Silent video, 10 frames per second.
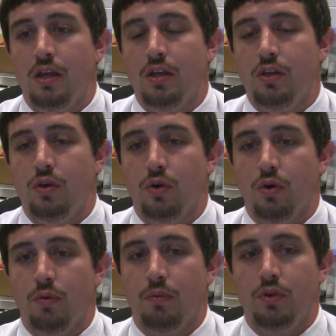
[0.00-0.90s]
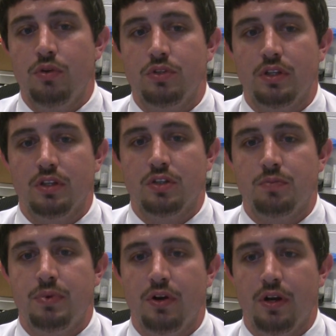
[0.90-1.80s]
You're using the
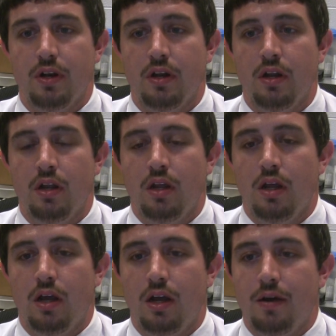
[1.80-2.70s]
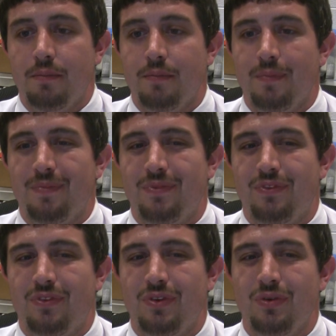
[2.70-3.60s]
Spirit
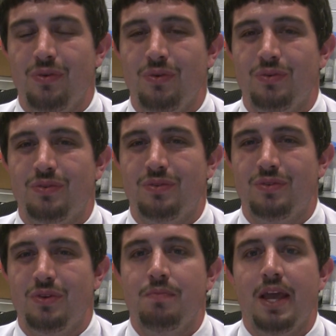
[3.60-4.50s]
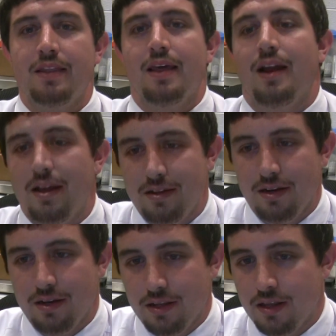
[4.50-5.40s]
to make that
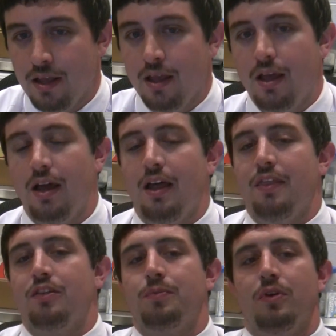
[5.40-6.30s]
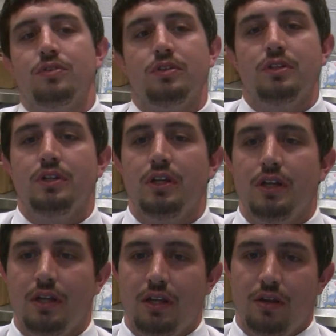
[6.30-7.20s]
identity. This person
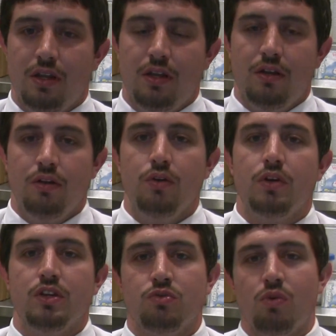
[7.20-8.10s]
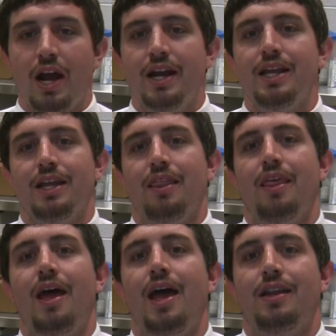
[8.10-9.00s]
in Luke is writing
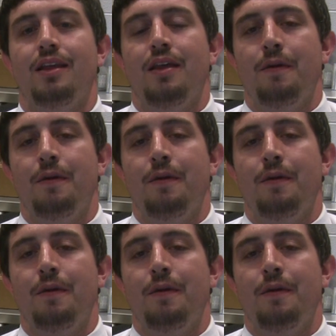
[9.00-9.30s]
that